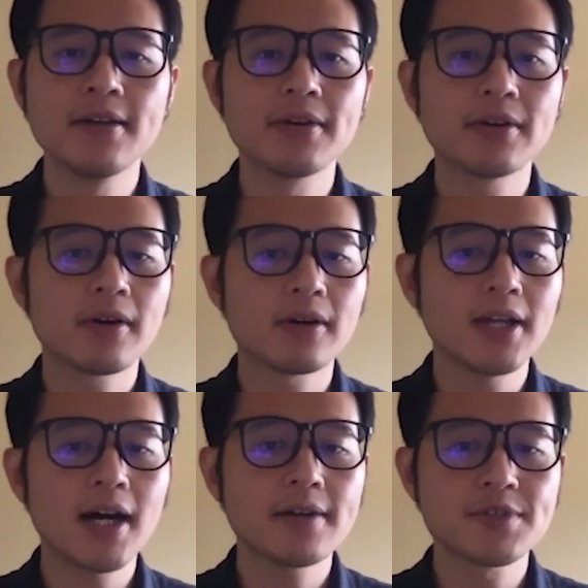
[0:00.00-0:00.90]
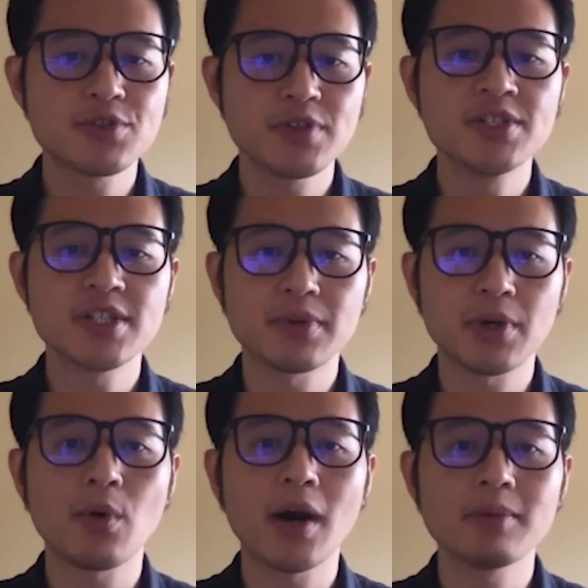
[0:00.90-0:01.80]
there are a lot of stringent
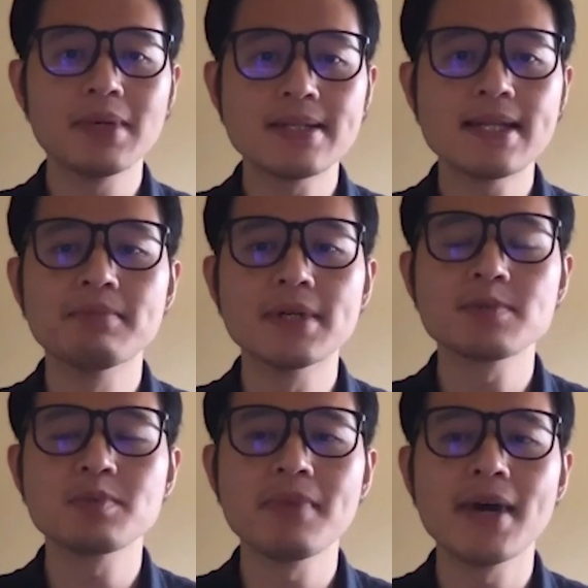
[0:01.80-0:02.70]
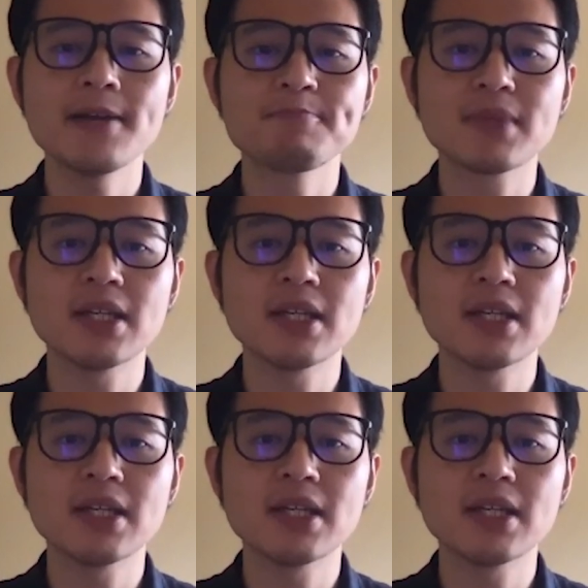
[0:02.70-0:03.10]
requirements that must be met,